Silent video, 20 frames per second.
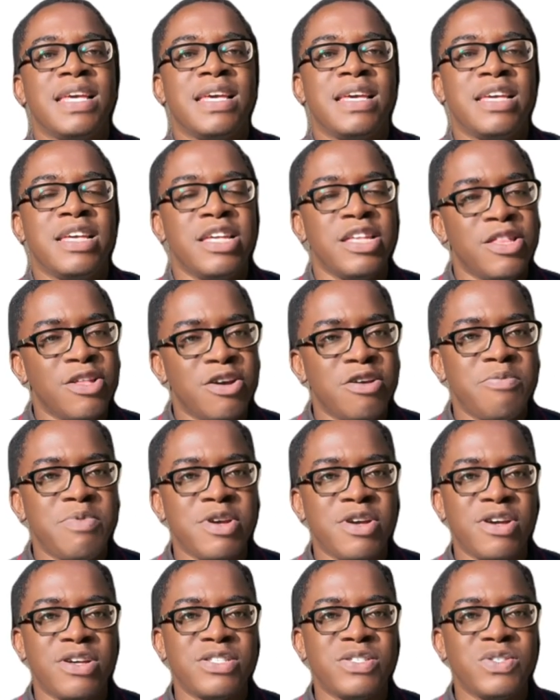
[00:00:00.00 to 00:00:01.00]

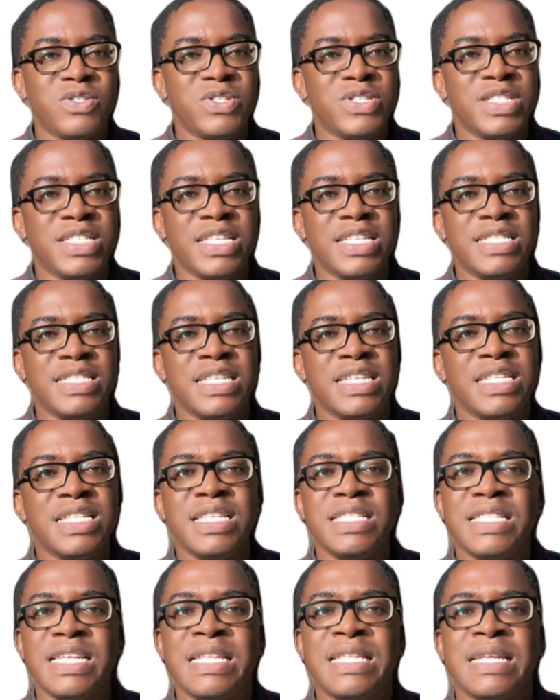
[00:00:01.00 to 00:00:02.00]
Because you still see
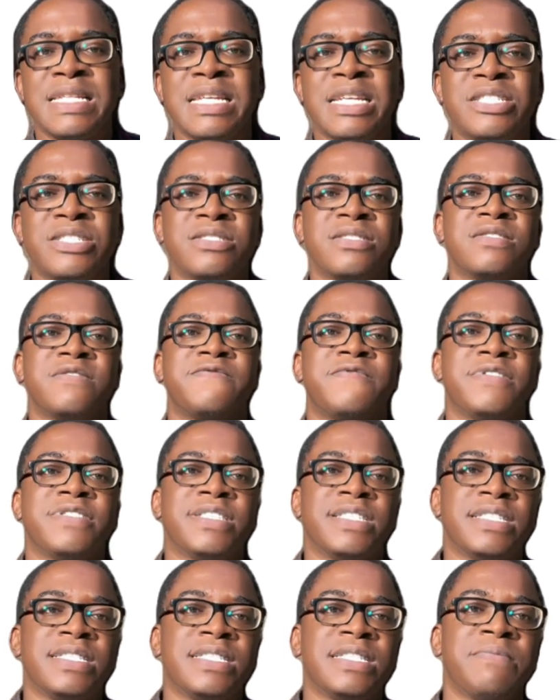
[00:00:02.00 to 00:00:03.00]
these international
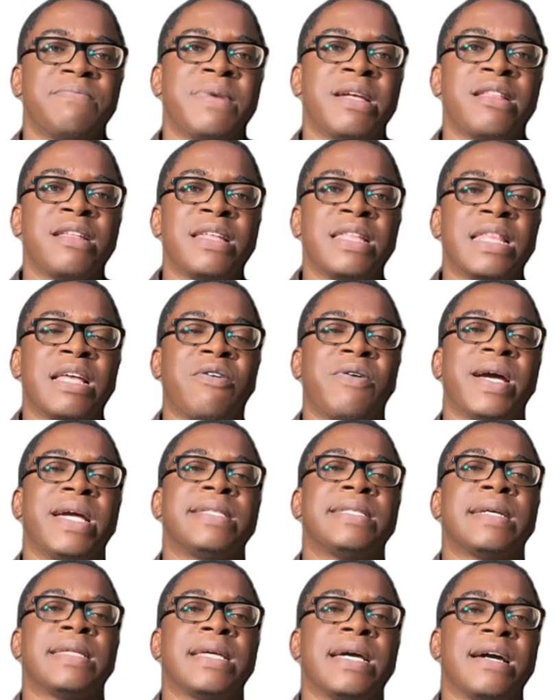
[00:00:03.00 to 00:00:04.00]
forces still meddling in our
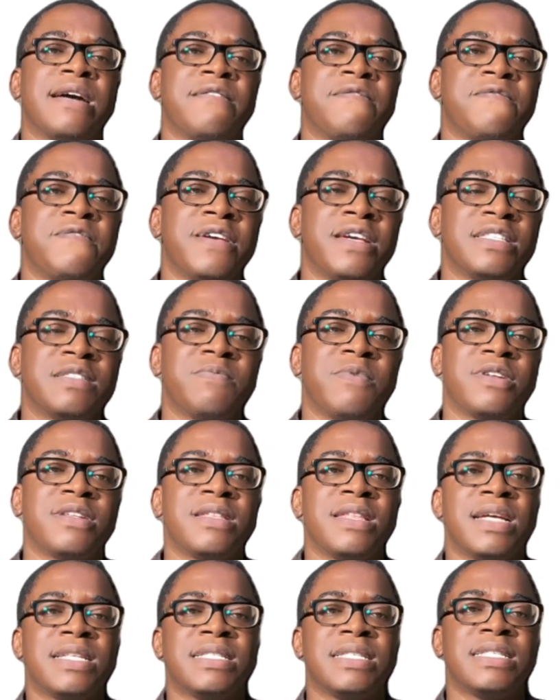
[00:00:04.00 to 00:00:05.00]
internal affairs,
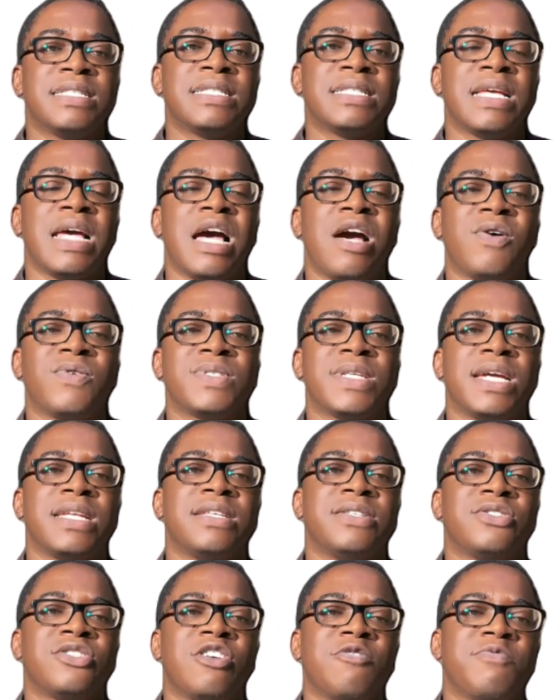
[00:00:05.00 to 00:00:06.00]
but that is outside
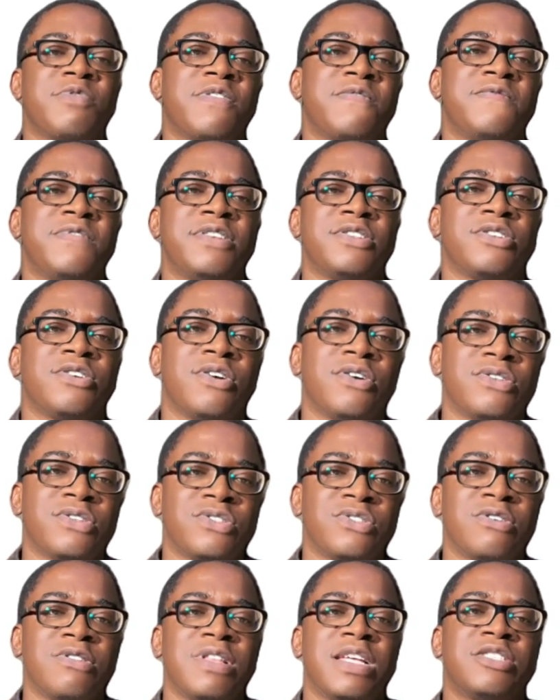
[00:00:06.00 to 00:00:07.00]
the scope of this course.
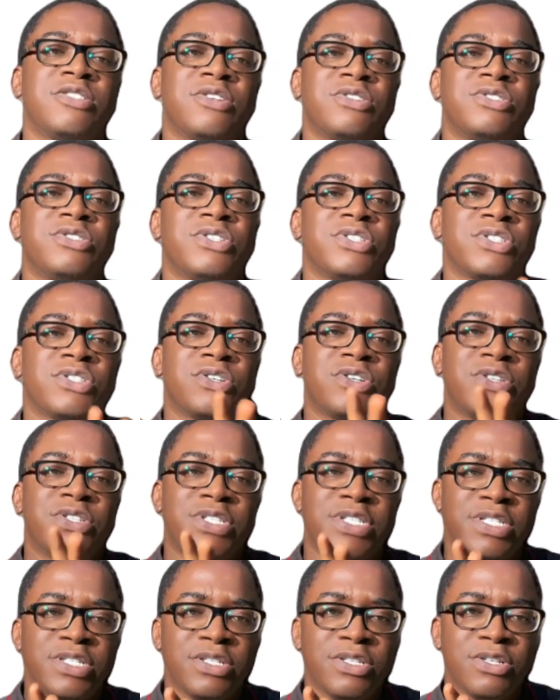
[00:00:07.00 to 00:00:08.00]
So let us just
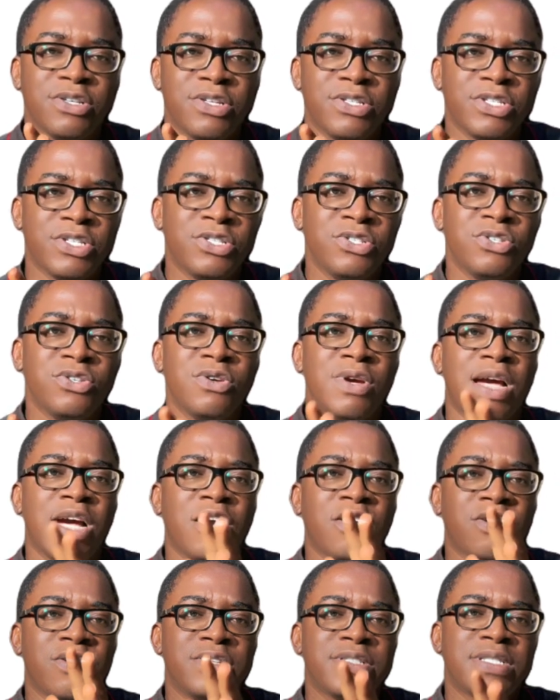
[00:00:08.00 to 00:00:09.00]
continue
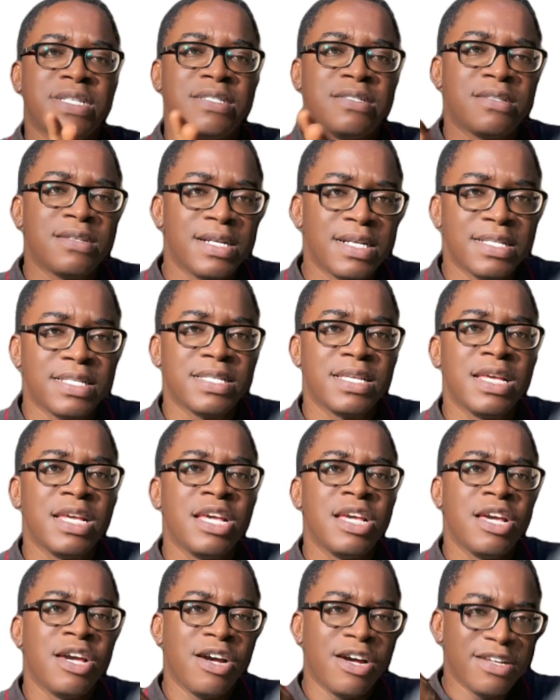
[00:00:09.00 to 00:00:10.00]
and concentrate
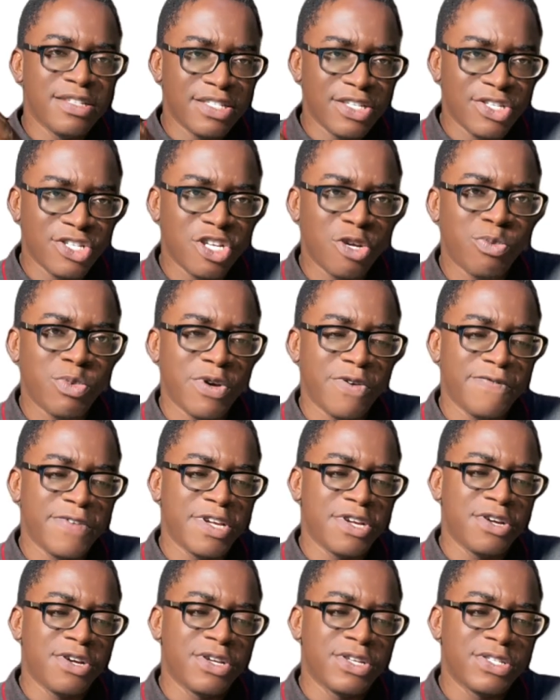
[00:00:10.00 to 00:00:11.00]
on the scope of
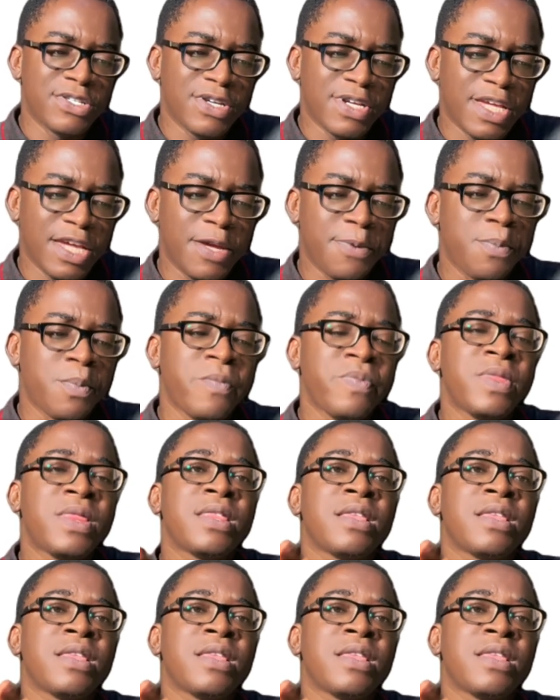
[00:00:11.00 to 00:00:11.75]
the course. Okay.